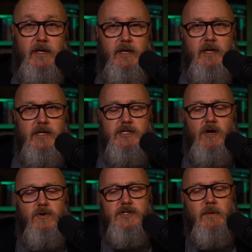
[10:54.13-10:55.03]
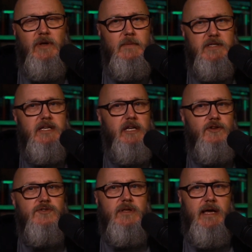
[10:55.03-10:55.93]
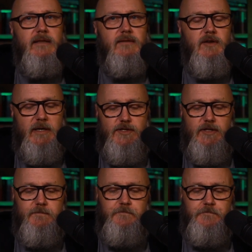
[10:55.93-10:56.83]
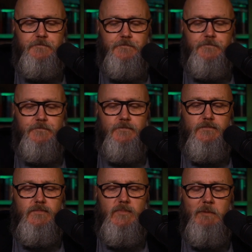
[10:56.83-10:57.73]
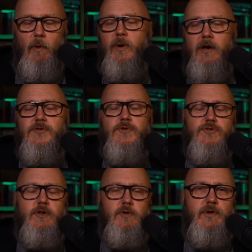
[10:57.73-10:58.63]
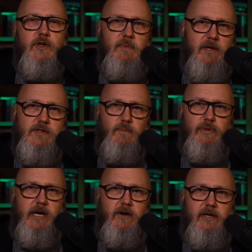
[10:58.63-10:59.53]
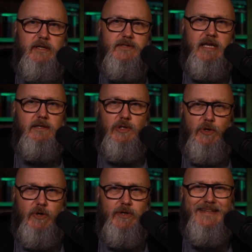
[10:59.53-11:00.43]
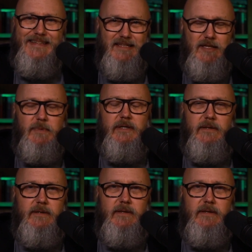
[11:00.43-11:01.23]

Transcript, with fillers: So sometimes it's getting used to that dimension, but we also struggle with it because prayer is a learned discipline.